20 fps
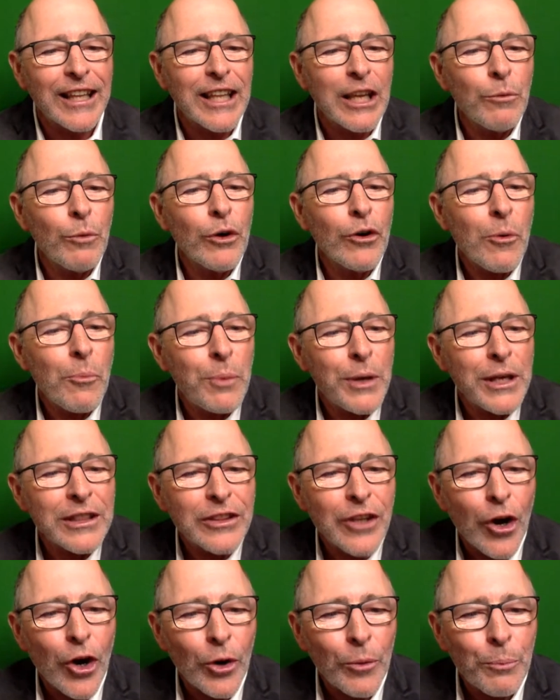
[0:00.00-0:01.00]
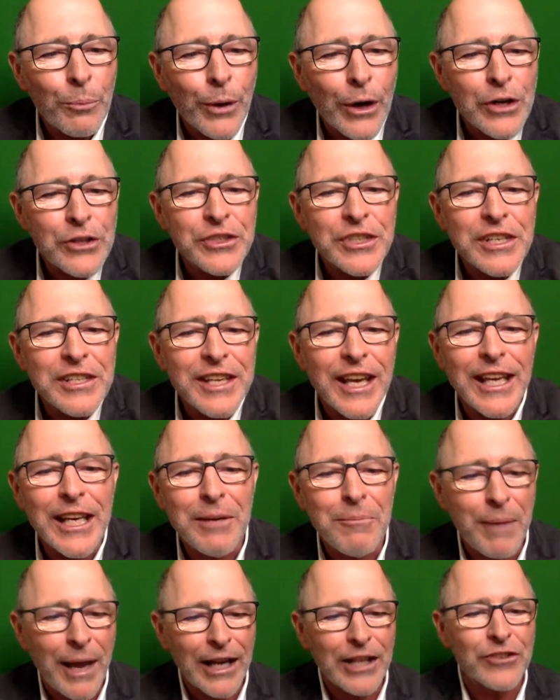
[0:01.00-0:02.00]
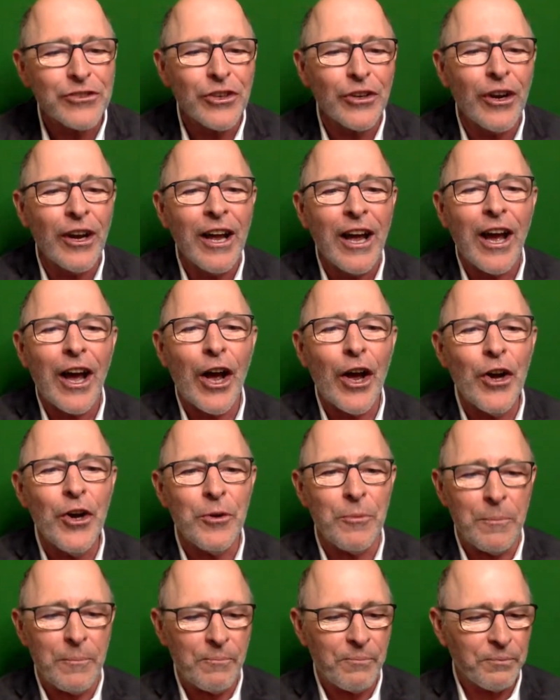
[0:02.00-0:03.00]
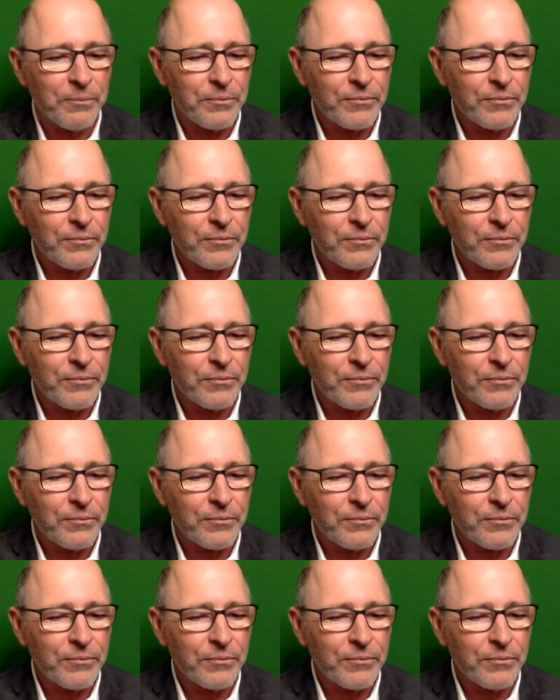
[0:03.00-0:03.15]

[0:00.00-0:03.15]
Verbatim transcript: and then we repeat the whole process heading back to home